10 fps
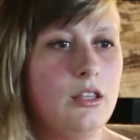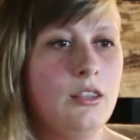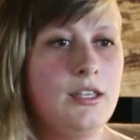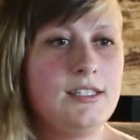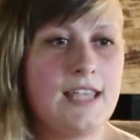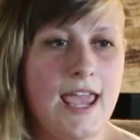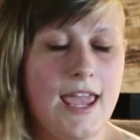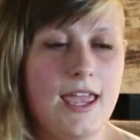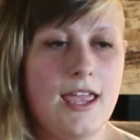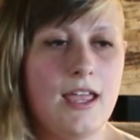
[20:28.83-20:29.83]
the
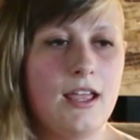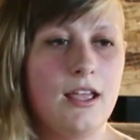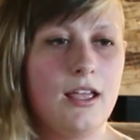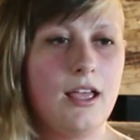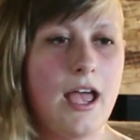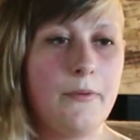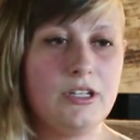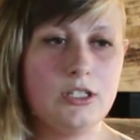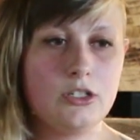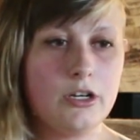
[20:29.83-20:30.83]
day I
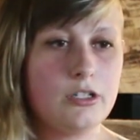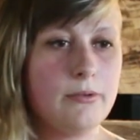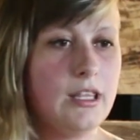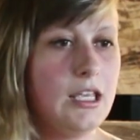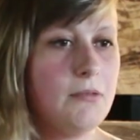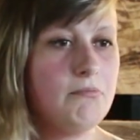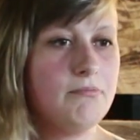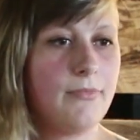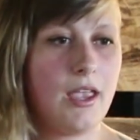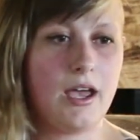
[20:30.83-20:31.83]
went to church with
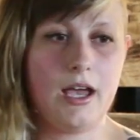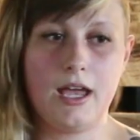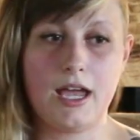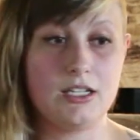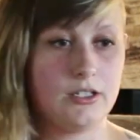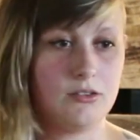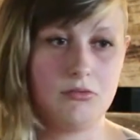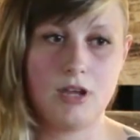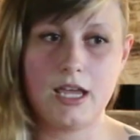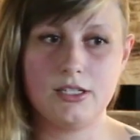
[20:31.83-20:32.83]
him,
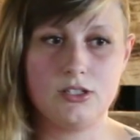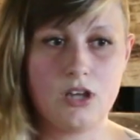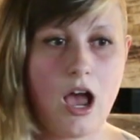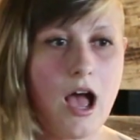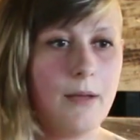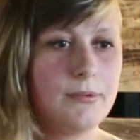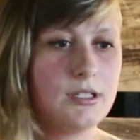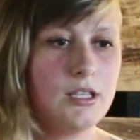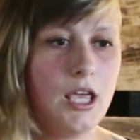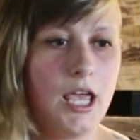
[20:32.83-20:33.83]
I stopped.